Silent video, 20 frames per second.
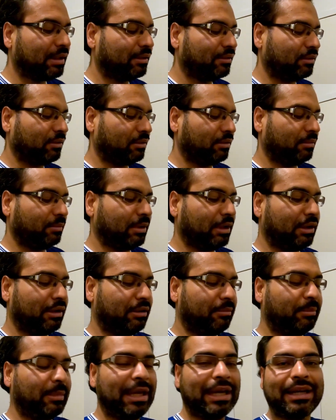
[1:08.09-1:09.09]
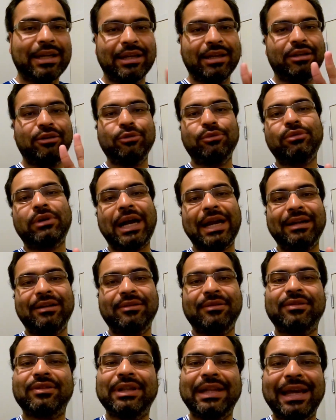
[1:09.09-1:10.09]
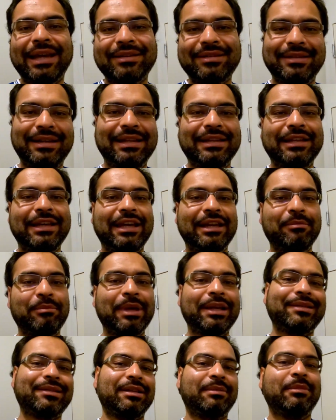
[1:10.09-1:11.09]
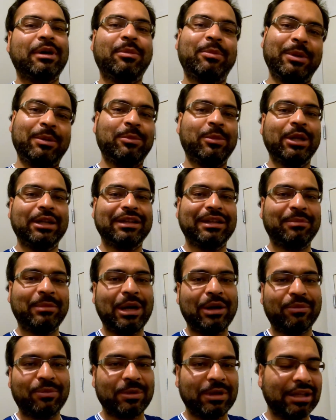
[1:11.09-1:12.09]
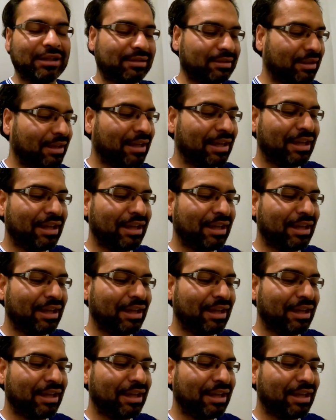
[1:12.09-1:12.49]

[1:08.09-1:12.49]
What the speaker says: So we're gonna make 2 kinds of snacks and then mix them up and bring them out with us.